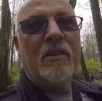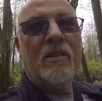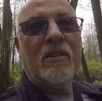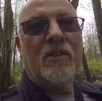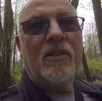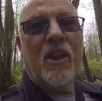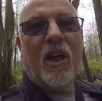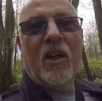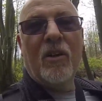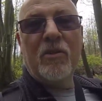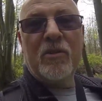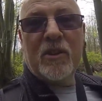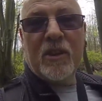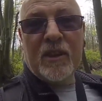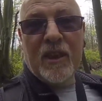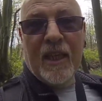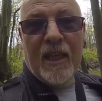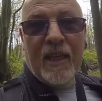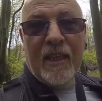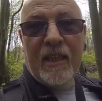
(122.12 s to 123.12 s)
So
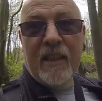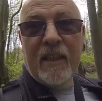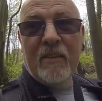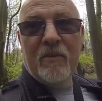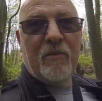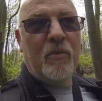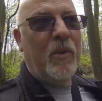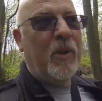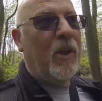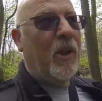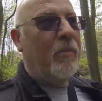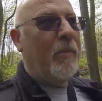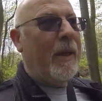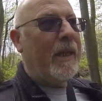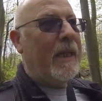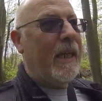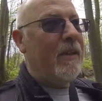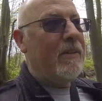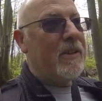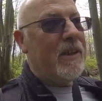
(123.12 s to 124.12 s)
today we are
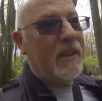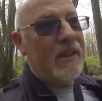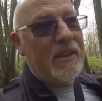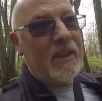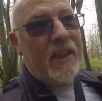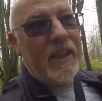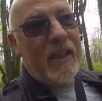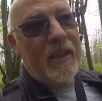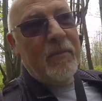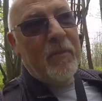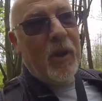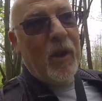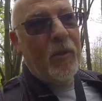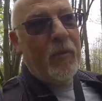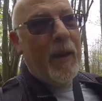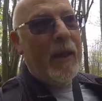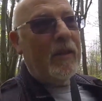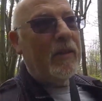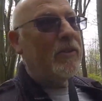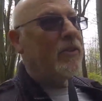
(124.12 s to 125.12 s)
back out in the
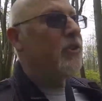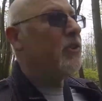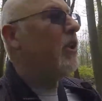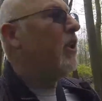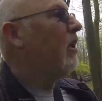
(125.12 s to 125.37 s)
Bluebells,